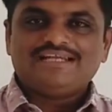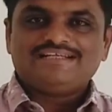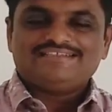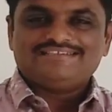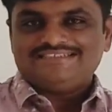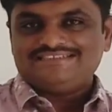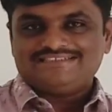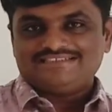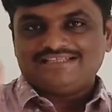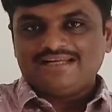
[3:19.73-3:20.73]
characteristics
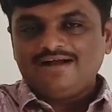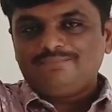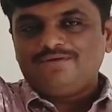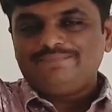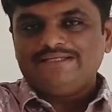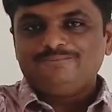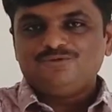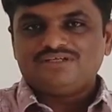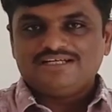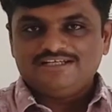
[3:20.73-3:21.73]
is the graph of
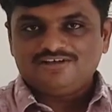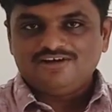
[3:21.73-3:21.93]
input current